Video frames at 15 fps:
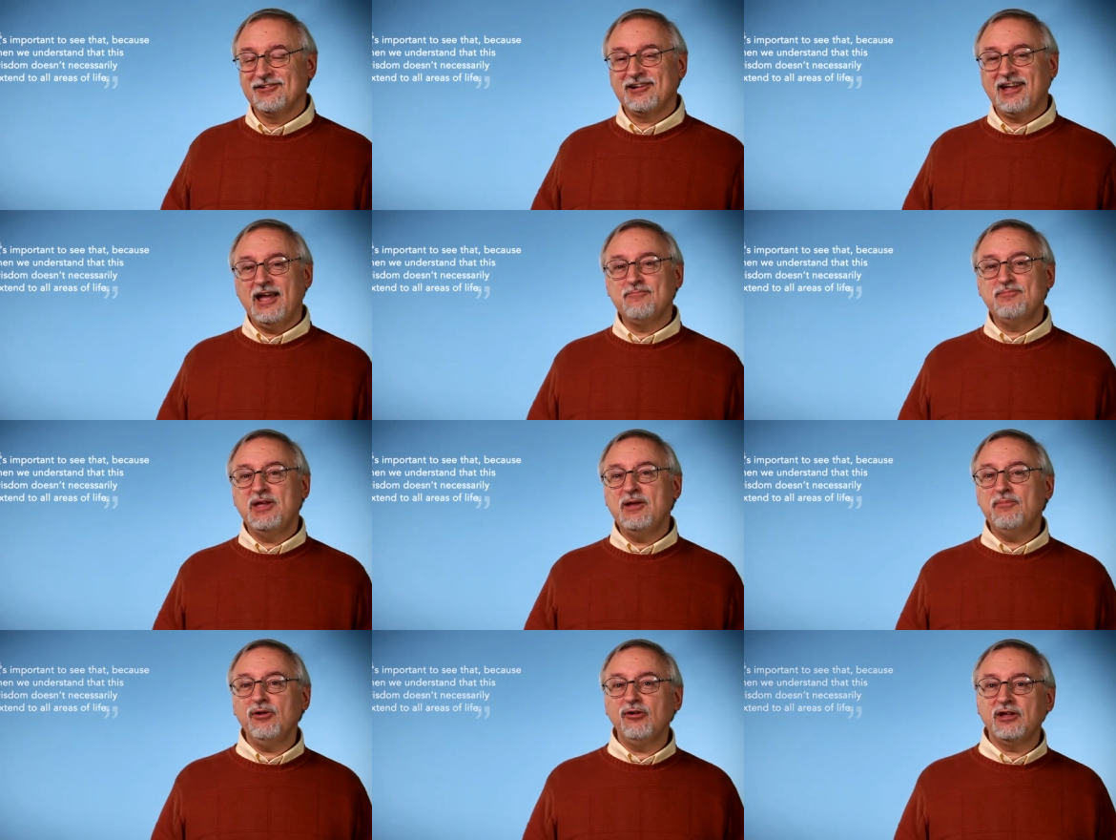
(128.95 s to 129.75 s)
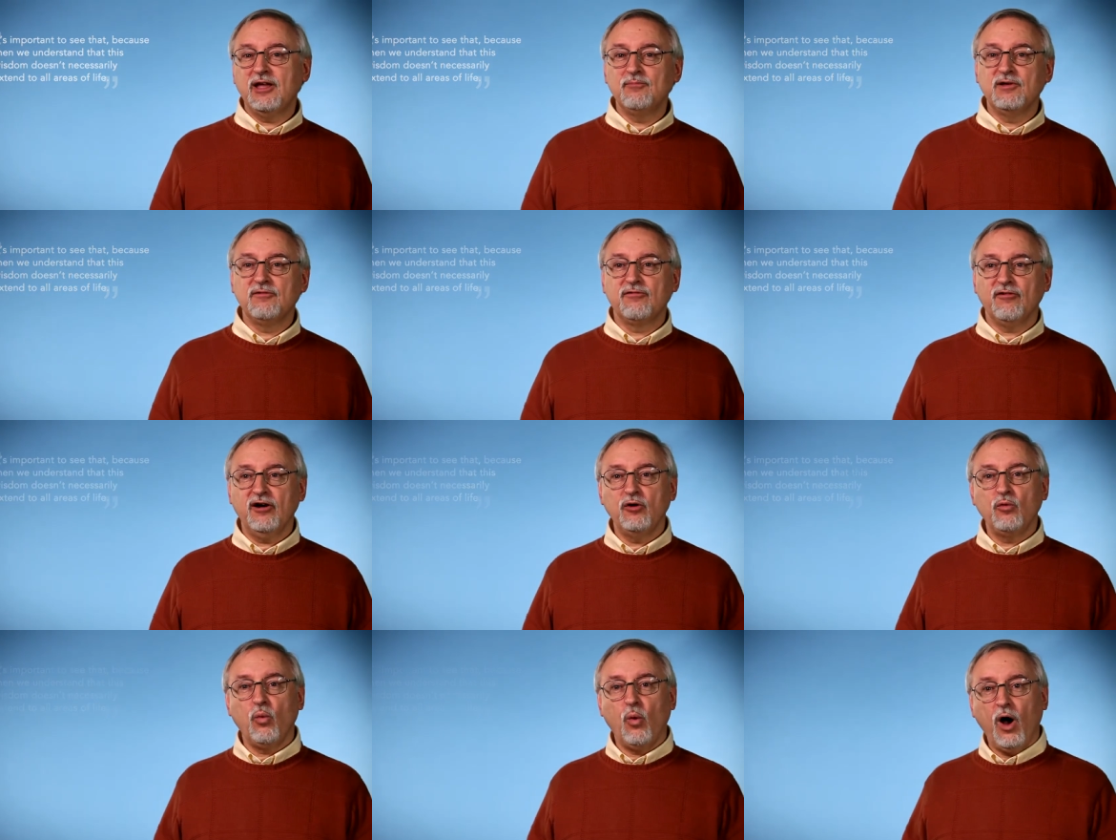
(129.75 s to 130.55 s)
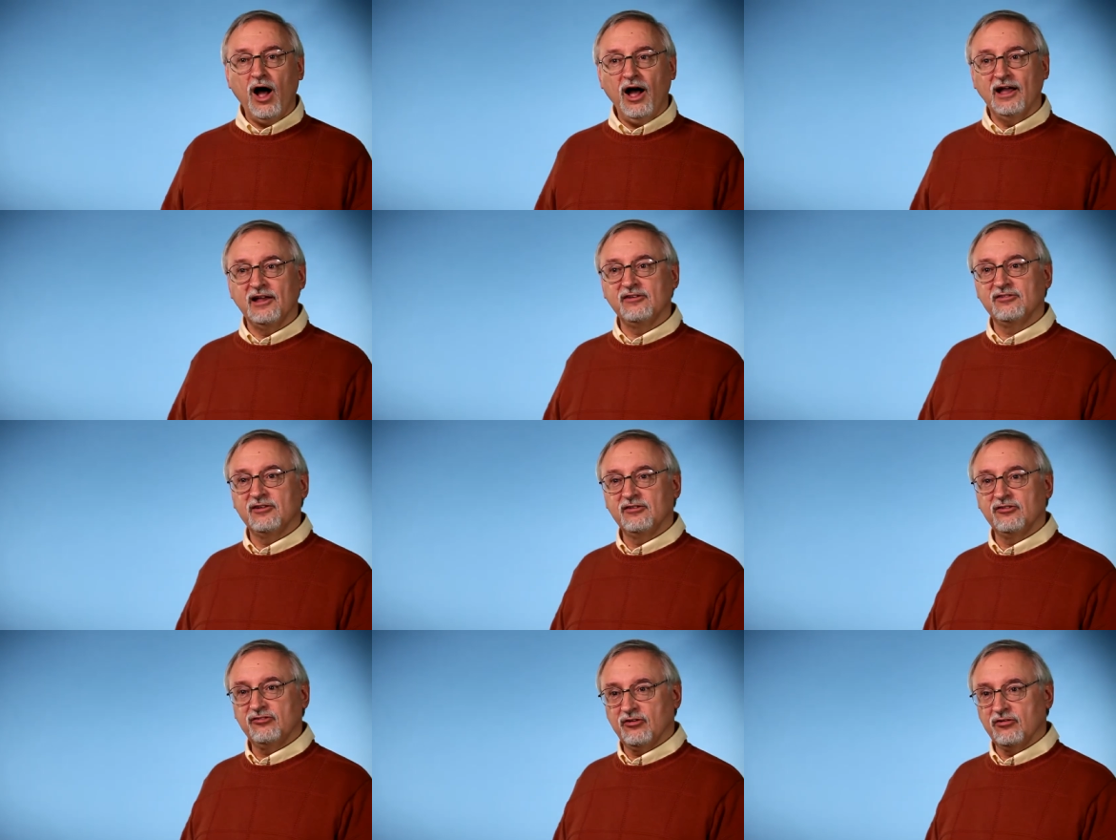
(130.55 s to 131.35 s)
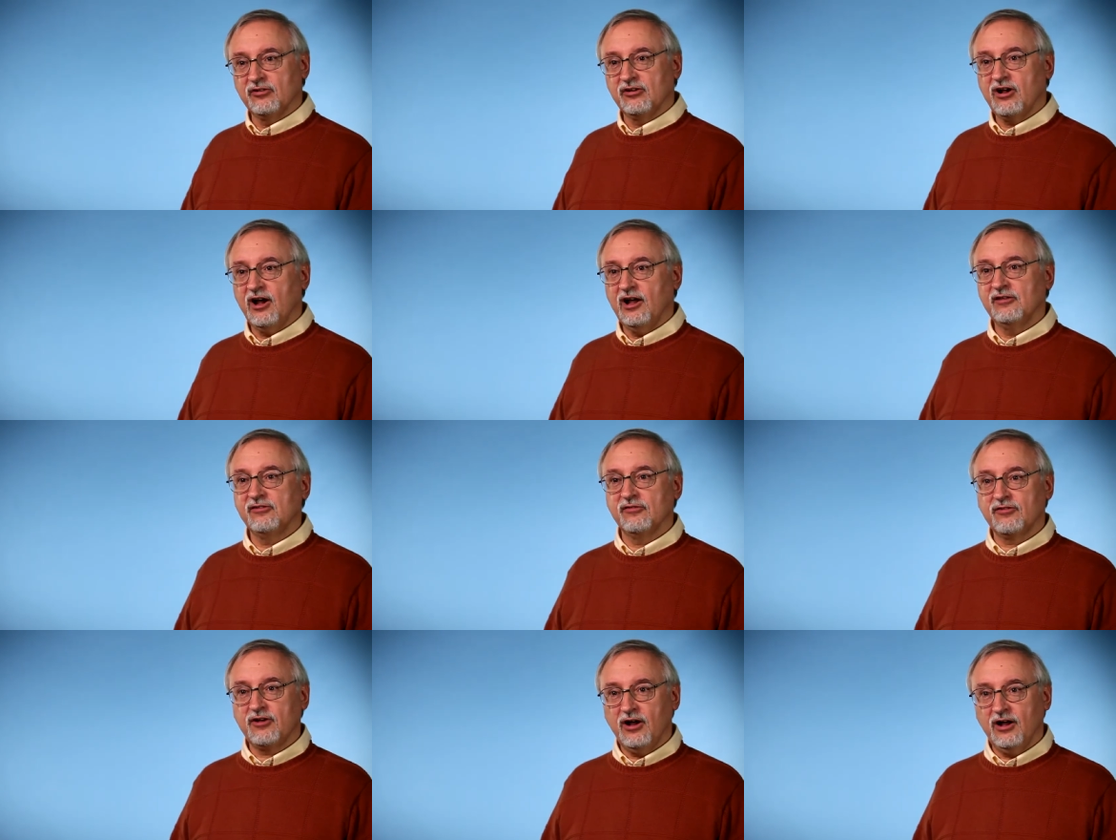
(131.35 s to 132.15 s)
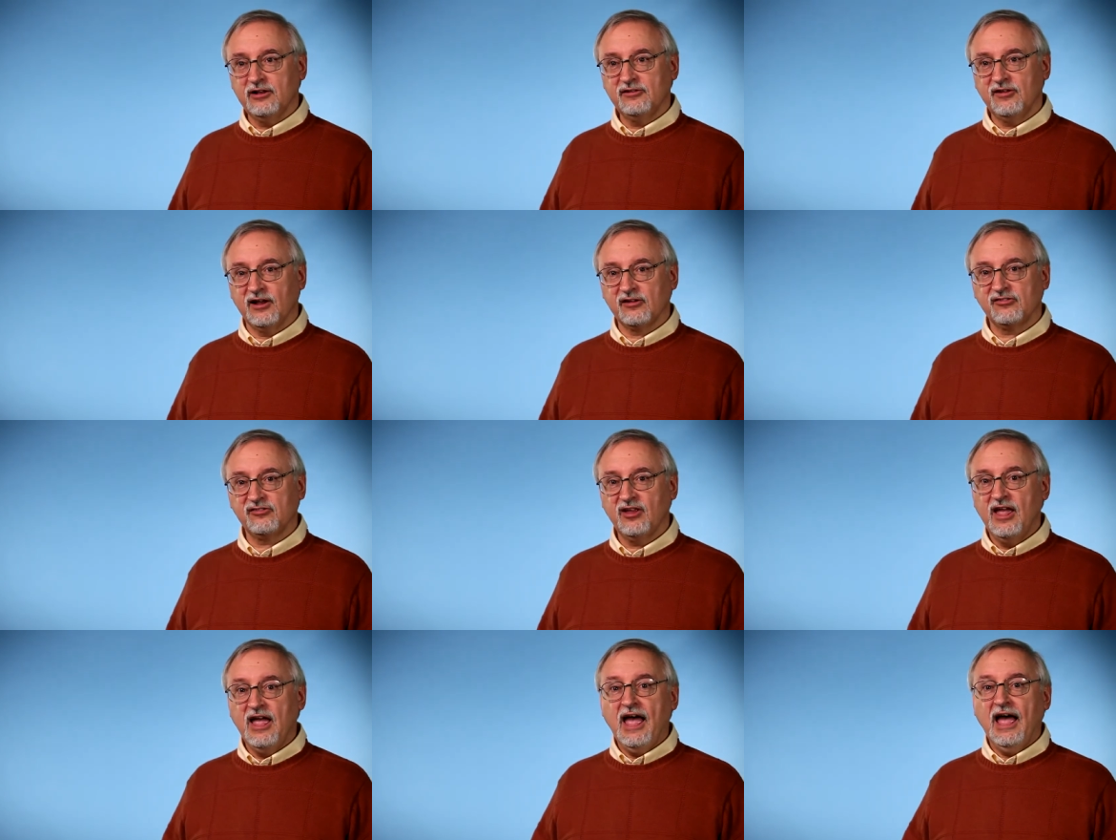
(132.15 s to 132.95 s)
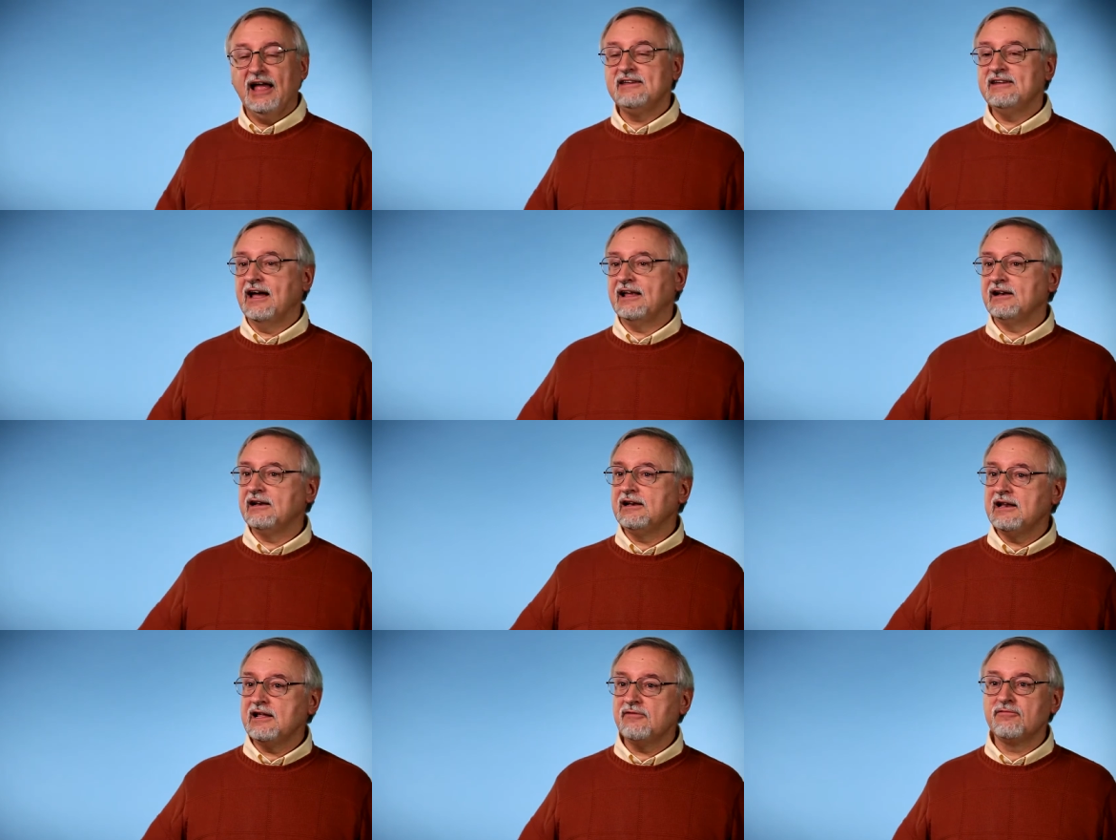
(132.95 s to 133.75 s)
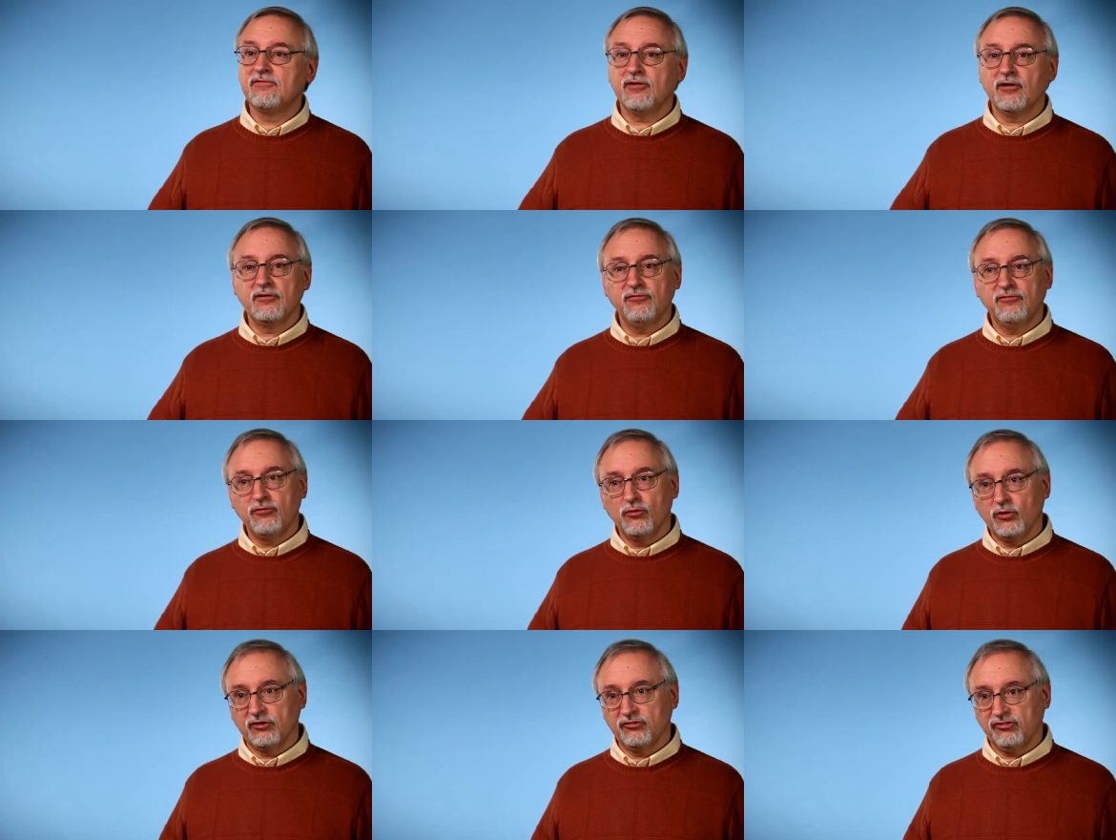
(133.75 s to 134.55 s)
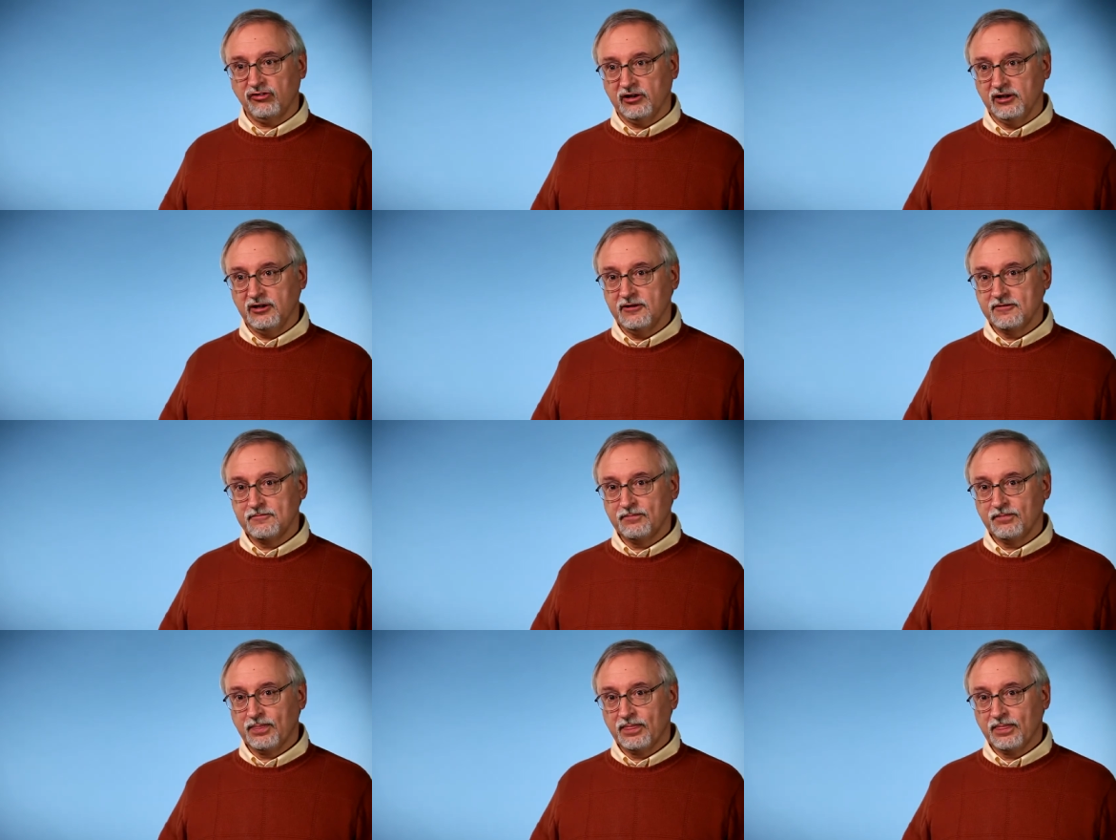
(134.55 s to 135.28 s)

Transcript: Okay? People can be very wise in certain kinds of contexts and yet live very foolishly.